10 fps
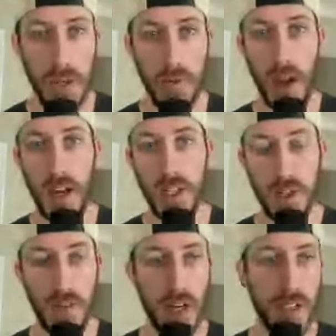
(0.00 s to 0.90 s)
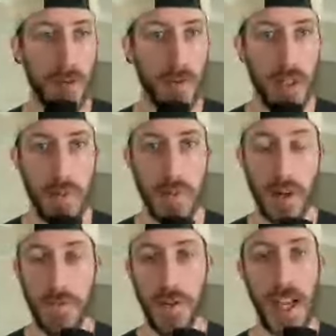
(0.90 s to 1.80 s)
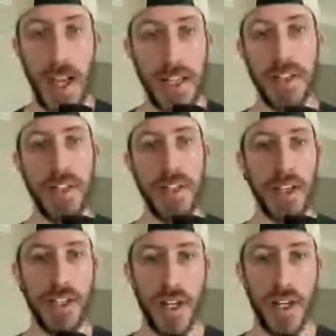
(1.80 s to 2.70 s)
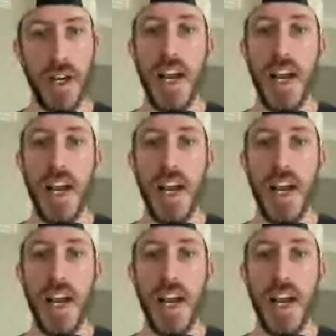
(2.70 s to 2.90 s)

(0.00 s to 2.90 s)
Perine, Javante Williams are free agents next year.